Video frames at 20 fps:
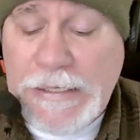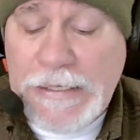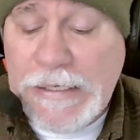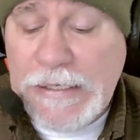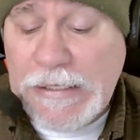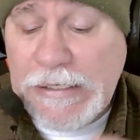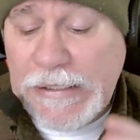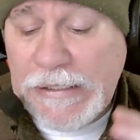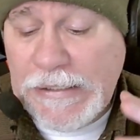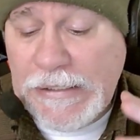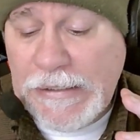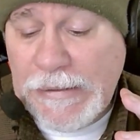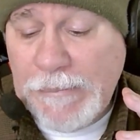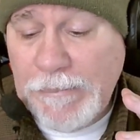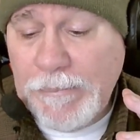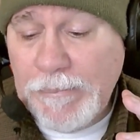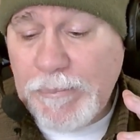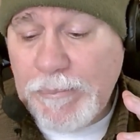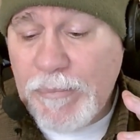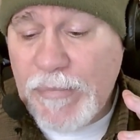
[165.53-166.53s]

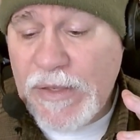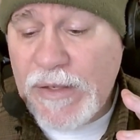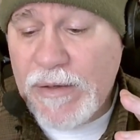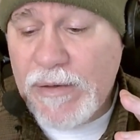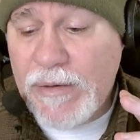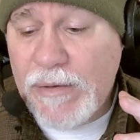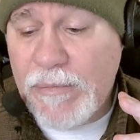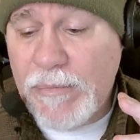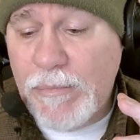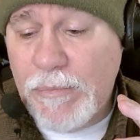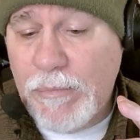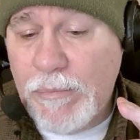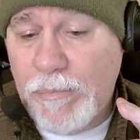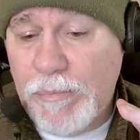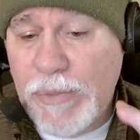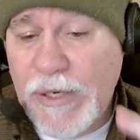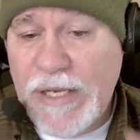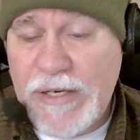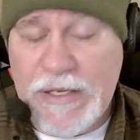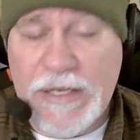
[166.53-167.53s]

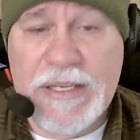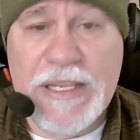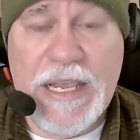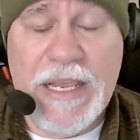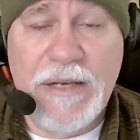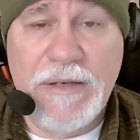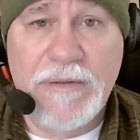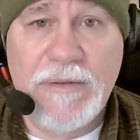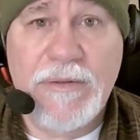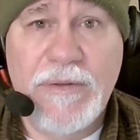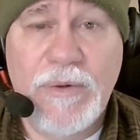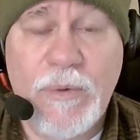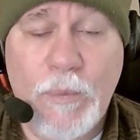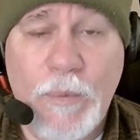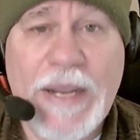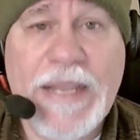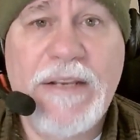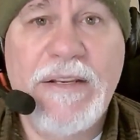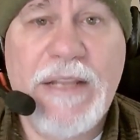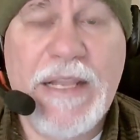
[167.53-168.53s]
But again,
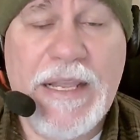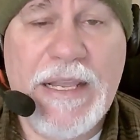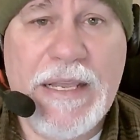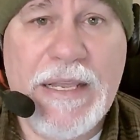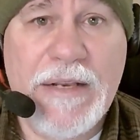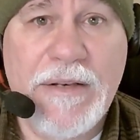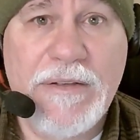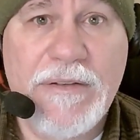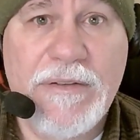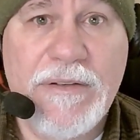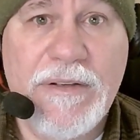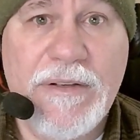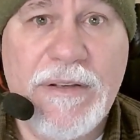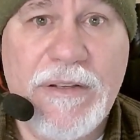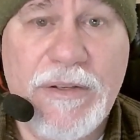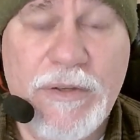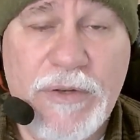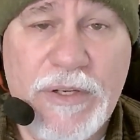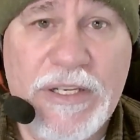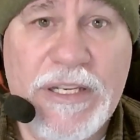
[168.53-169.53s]
wait, and
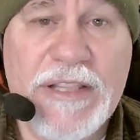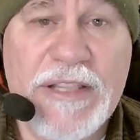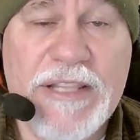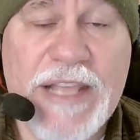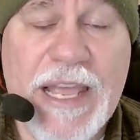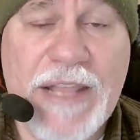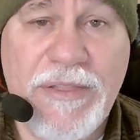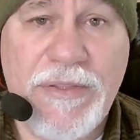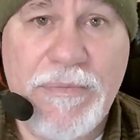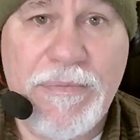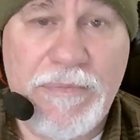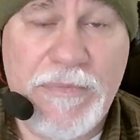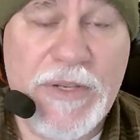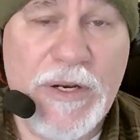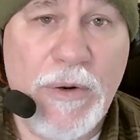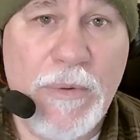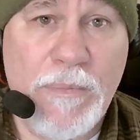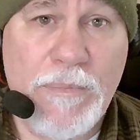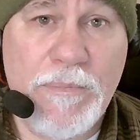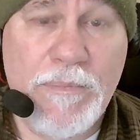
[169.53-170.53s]
you can get that,
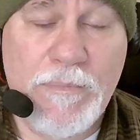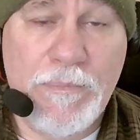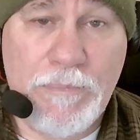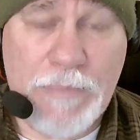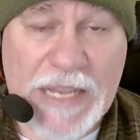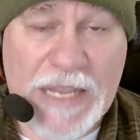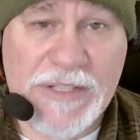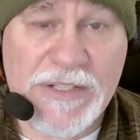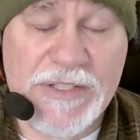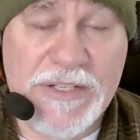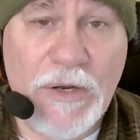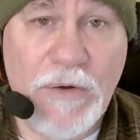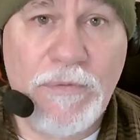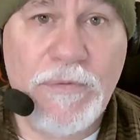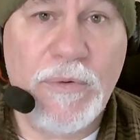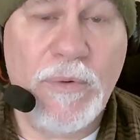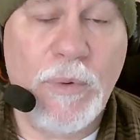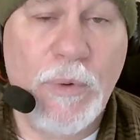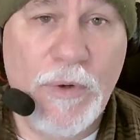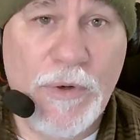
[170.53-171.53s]
by
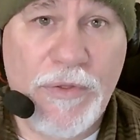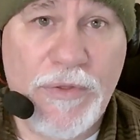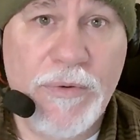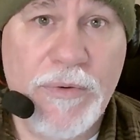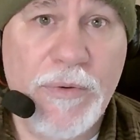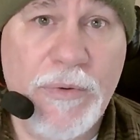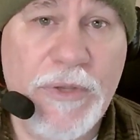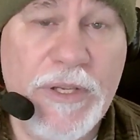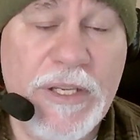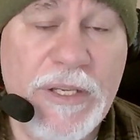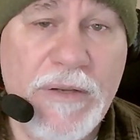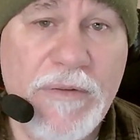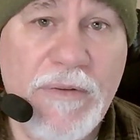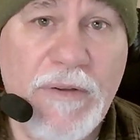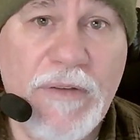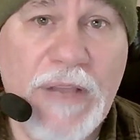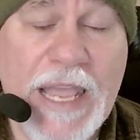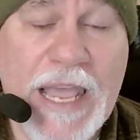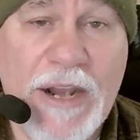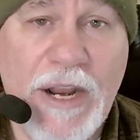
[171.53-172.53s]
itself or through the
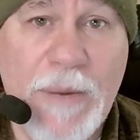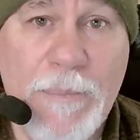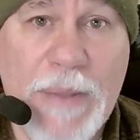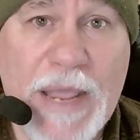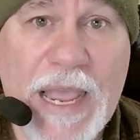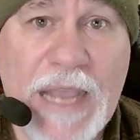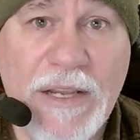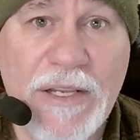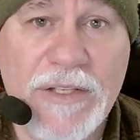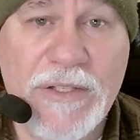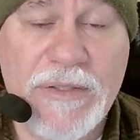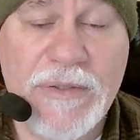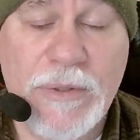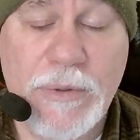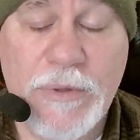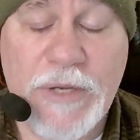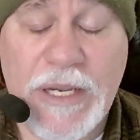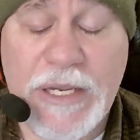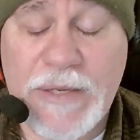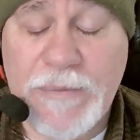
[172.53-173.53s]
add-on package.
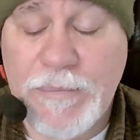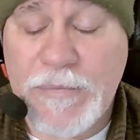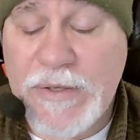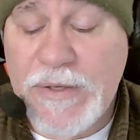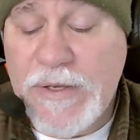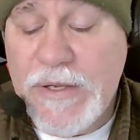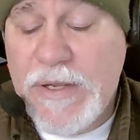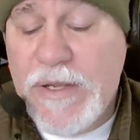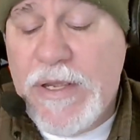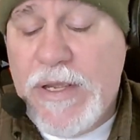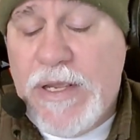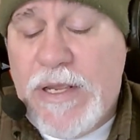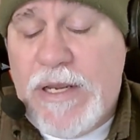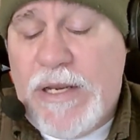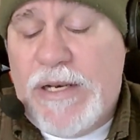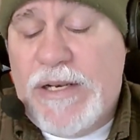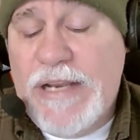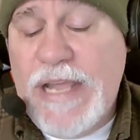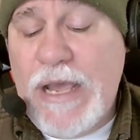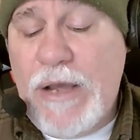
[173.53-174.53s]
Okay.
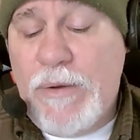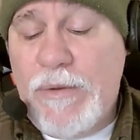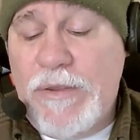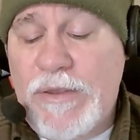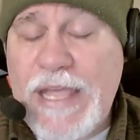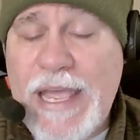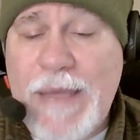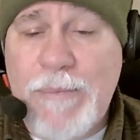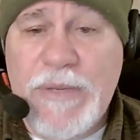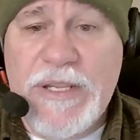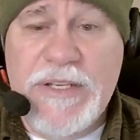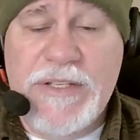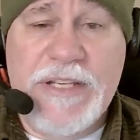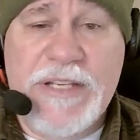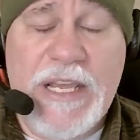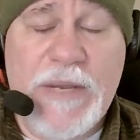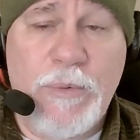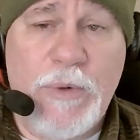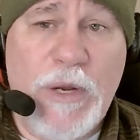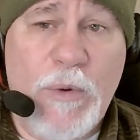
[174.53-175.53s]
Now, that being
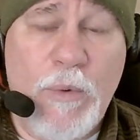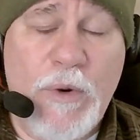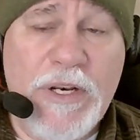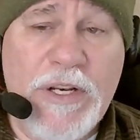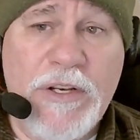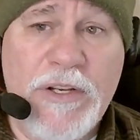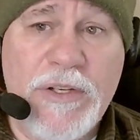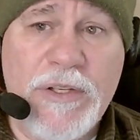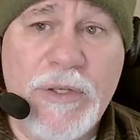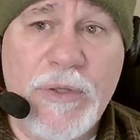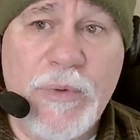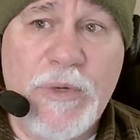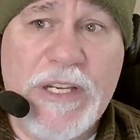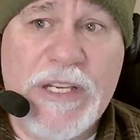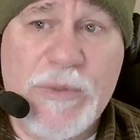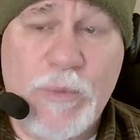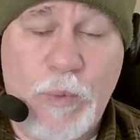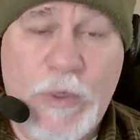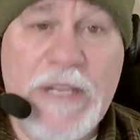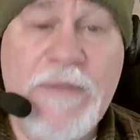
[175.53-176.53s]
said, what I wanted to do
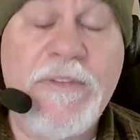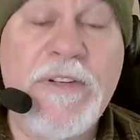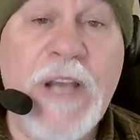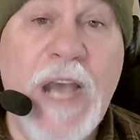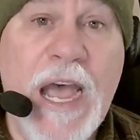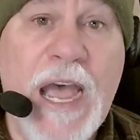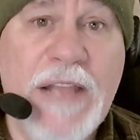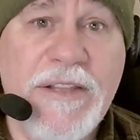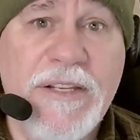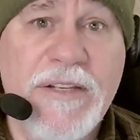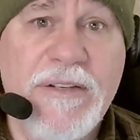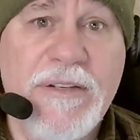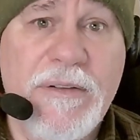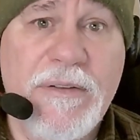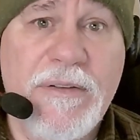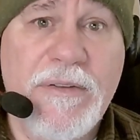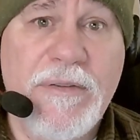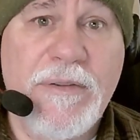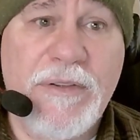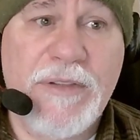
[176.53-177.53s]
is we've got
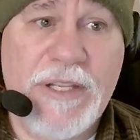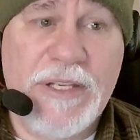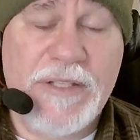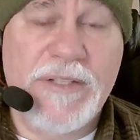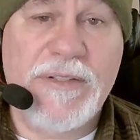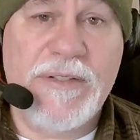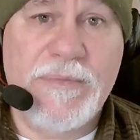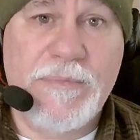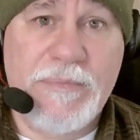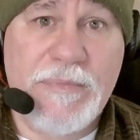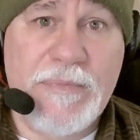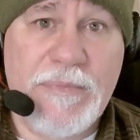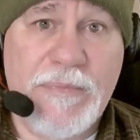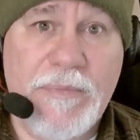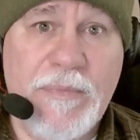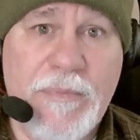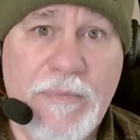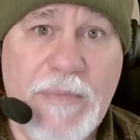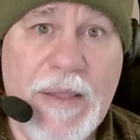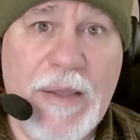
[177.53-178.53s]
this
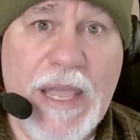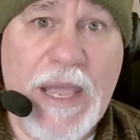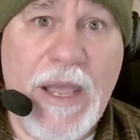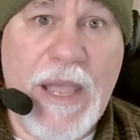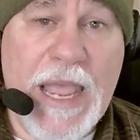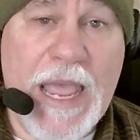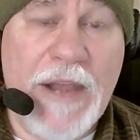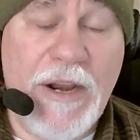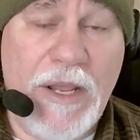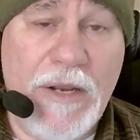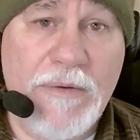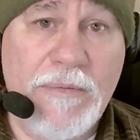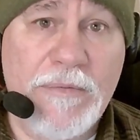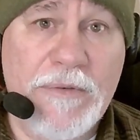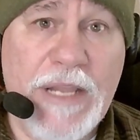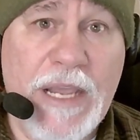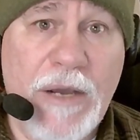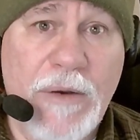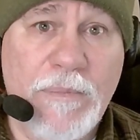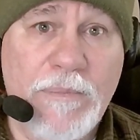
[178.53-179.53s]
add-on
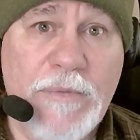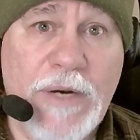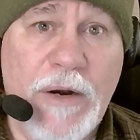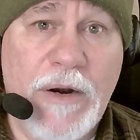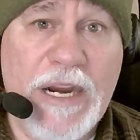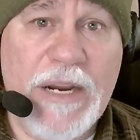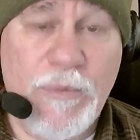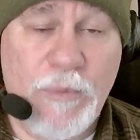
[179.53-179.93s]
now. All right.